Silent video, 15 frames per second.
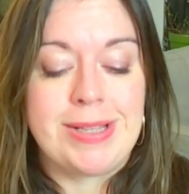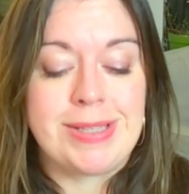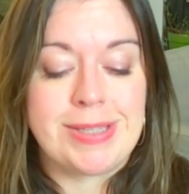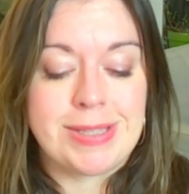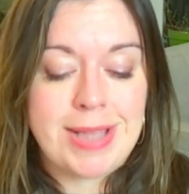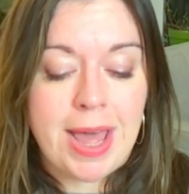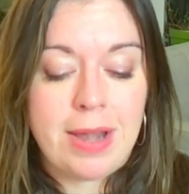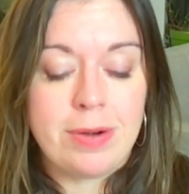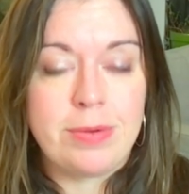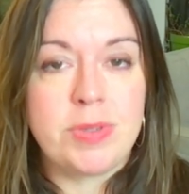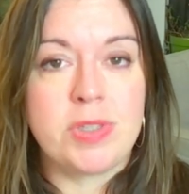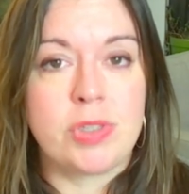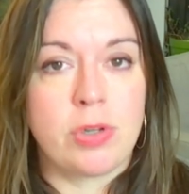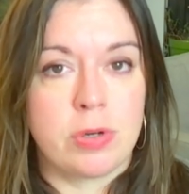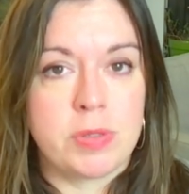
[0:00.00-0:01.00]

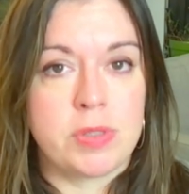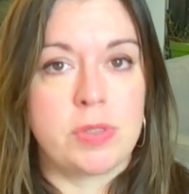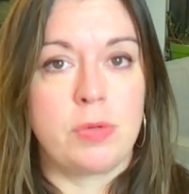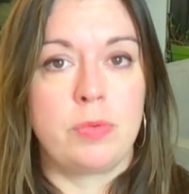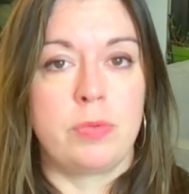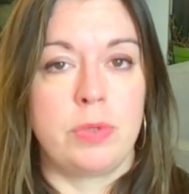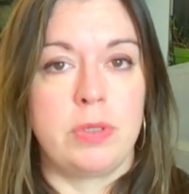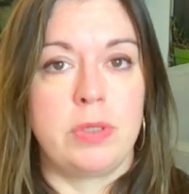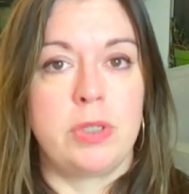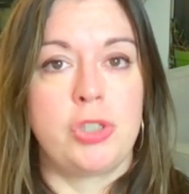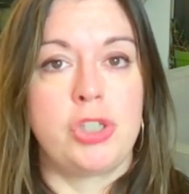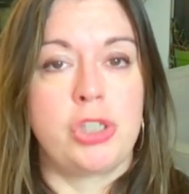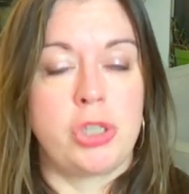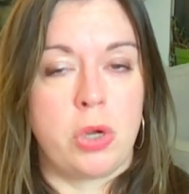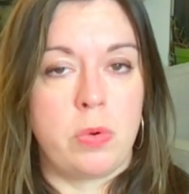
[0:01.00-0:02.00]
Saturn starts to really
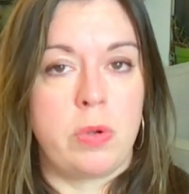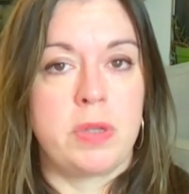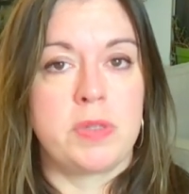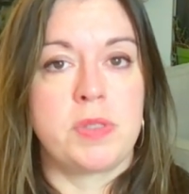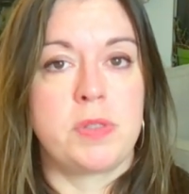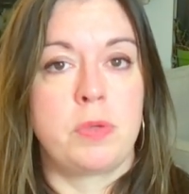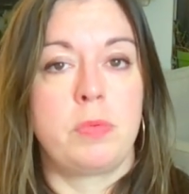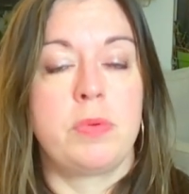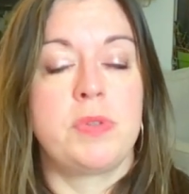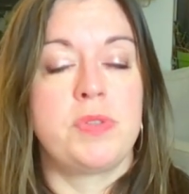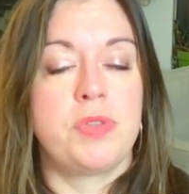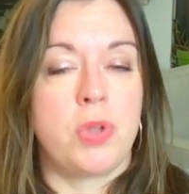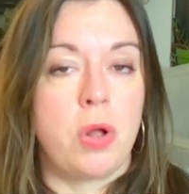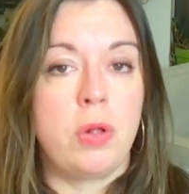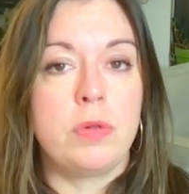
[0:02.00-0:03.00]
show us the
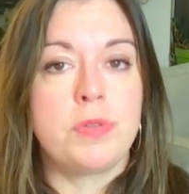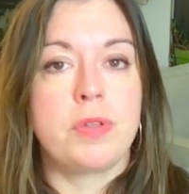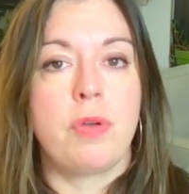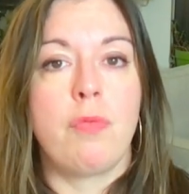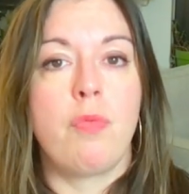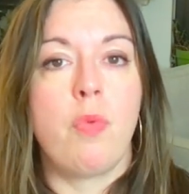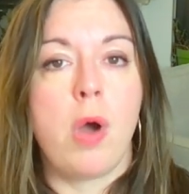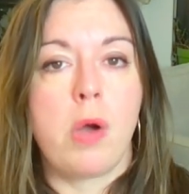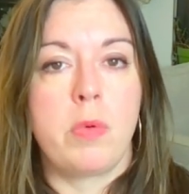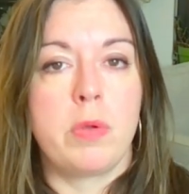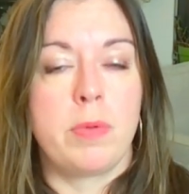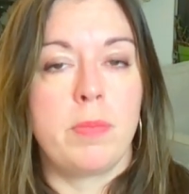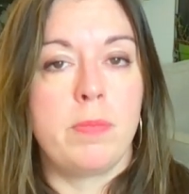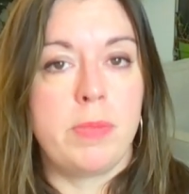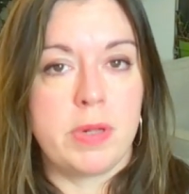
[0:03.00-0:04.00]
result of what
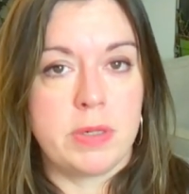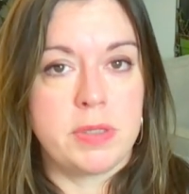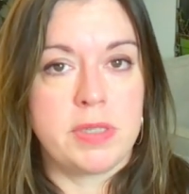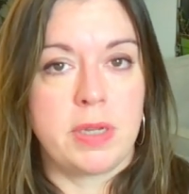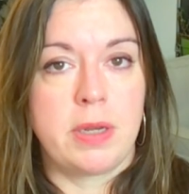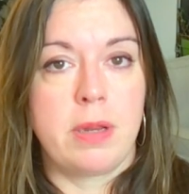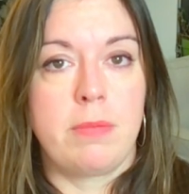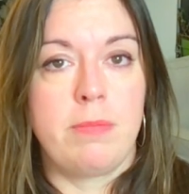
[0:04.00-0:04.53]
we've been building.